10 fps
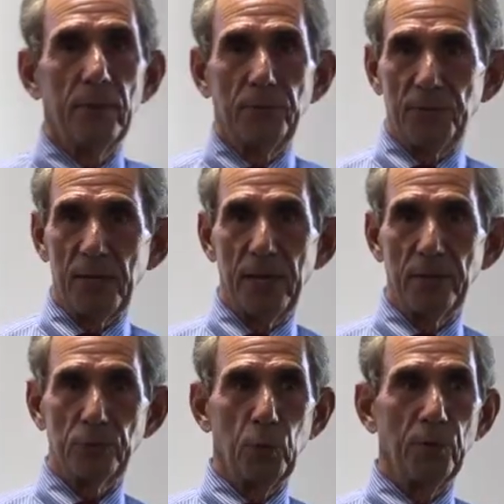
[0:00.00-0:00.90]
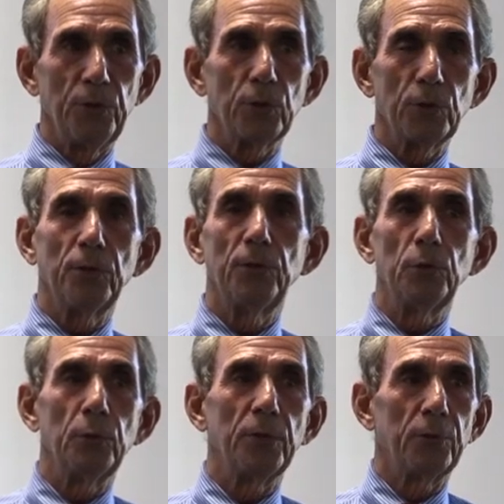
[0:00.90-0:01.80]
says, well, if you're going to
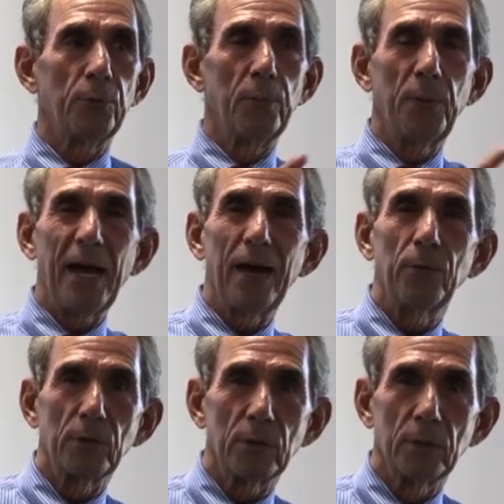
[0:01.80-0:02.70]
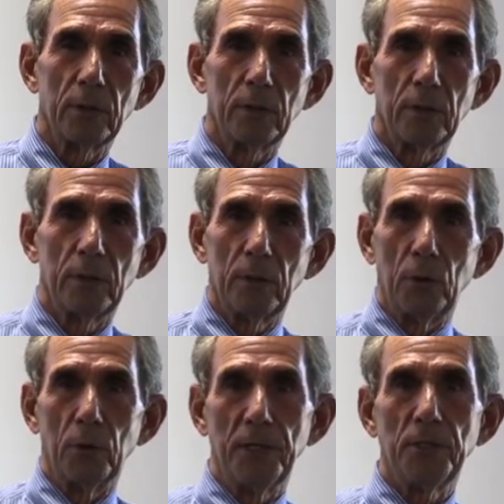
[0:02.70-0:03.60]
do it through a powder
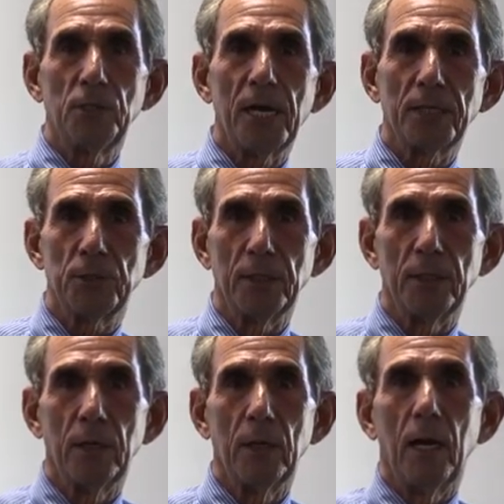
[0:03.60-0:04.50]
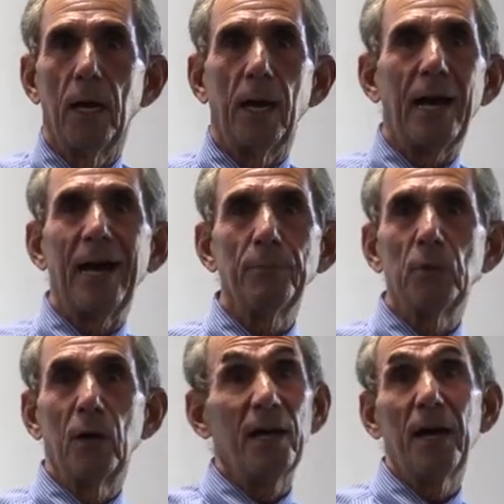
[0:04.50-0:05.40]
or an injection, I'm
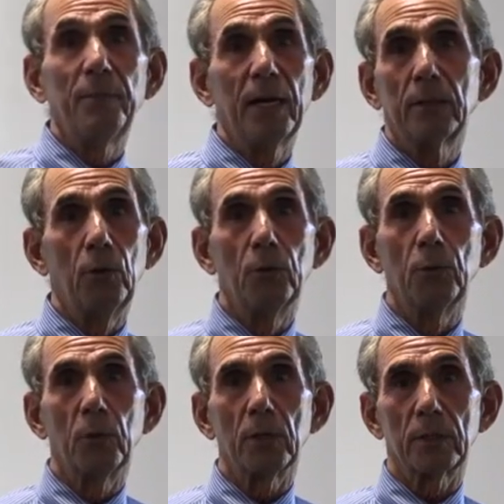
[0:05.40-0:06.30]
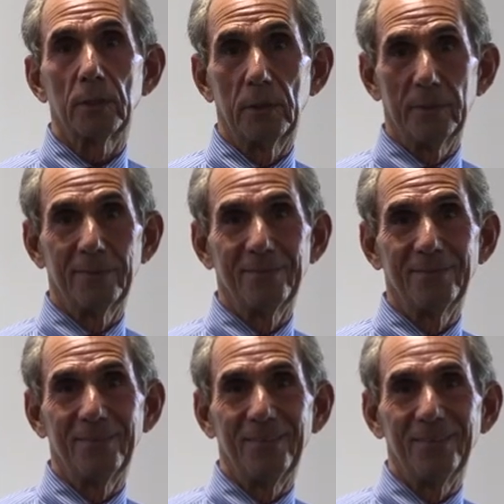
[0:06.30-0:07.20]
not going to work.
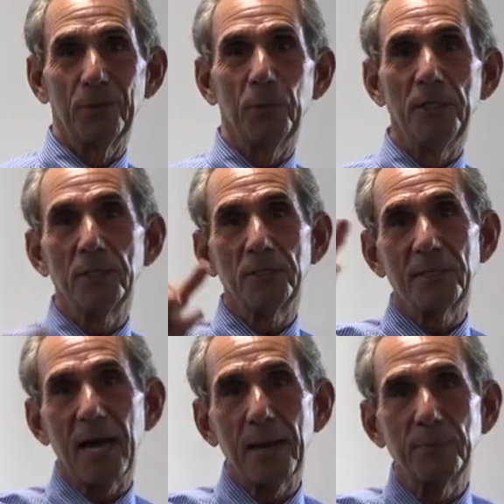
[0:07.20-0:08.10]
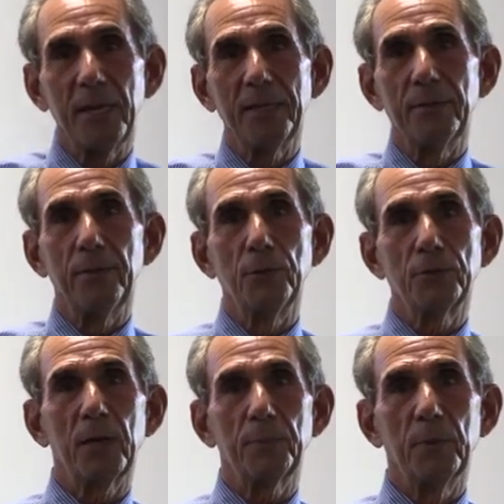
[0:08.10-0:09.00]
So when you stop taking those
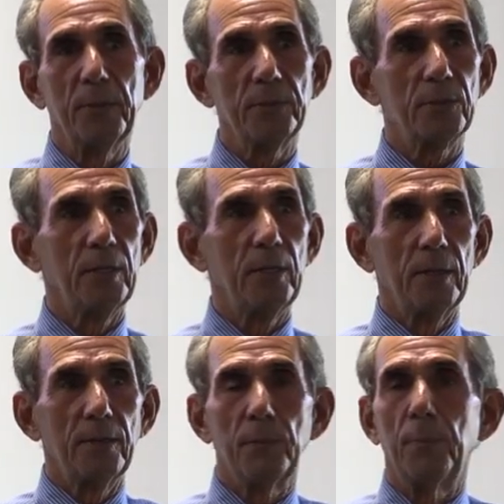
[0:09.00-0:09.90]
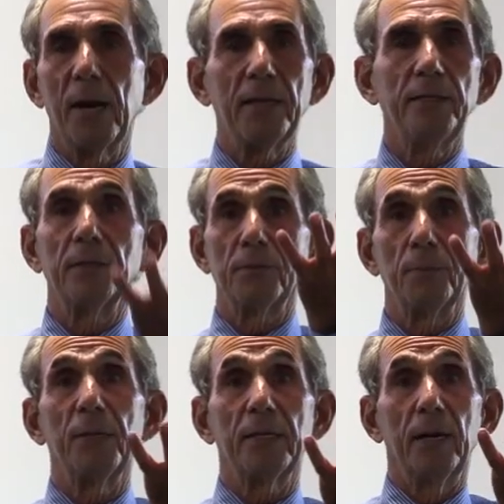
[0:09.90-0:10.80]
supplements, the body
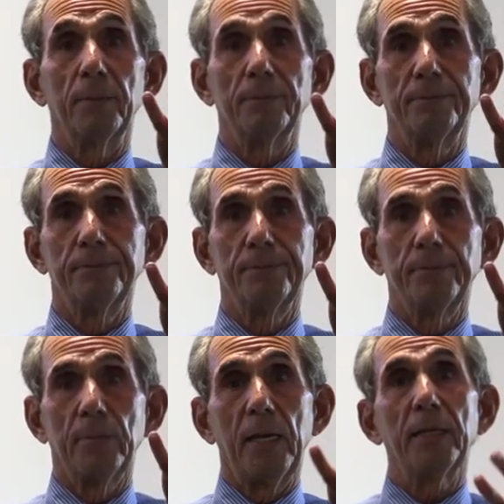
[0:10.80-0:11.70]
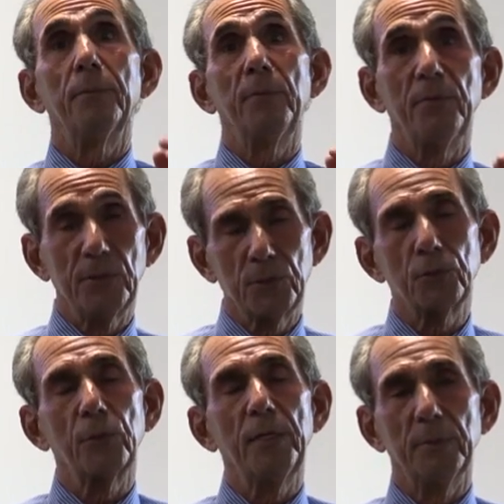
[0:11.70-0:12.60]
doesn't pick up and can be
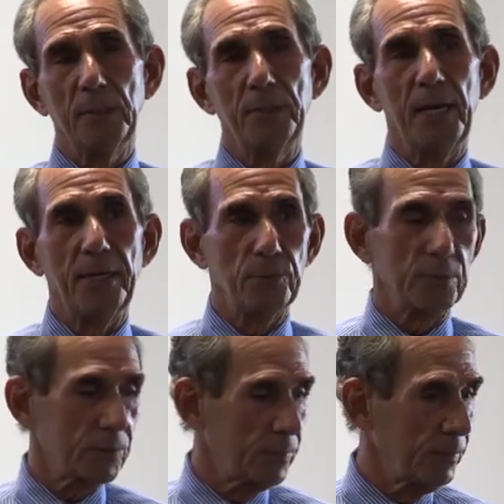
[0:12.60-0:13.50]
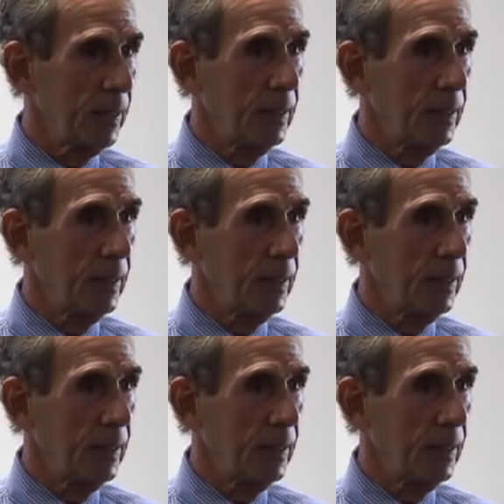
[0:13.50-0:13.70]
extremely dangerous.